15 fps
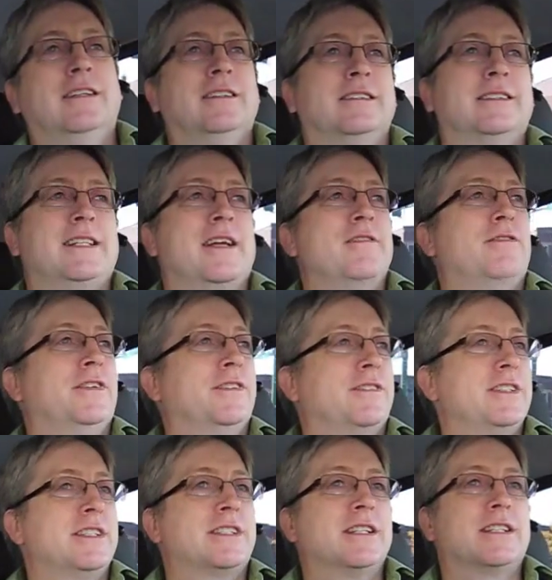It's
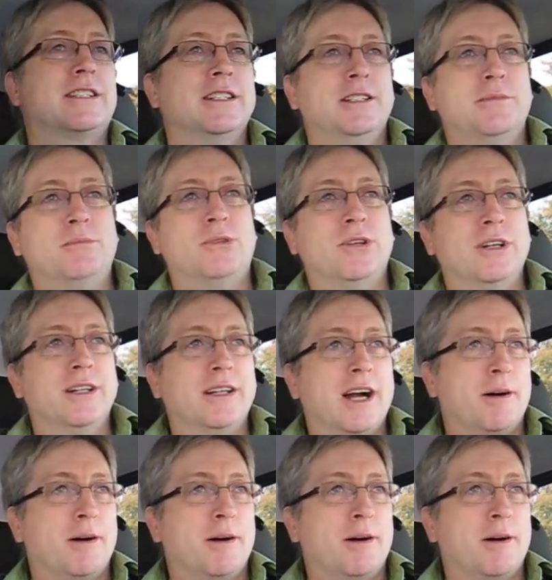10:56 in the morning.